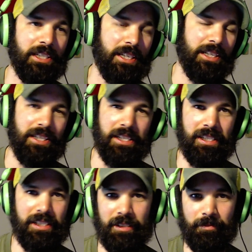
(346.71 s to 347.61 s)

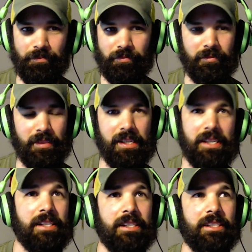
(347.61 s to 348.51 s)

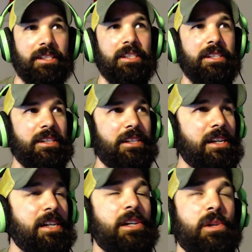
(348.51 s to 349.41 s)
Because
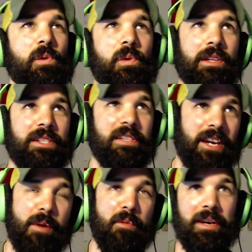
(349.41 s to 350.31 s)
let's see if I can remember
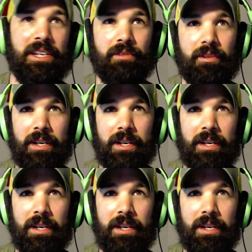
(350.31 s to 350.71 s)
my history well.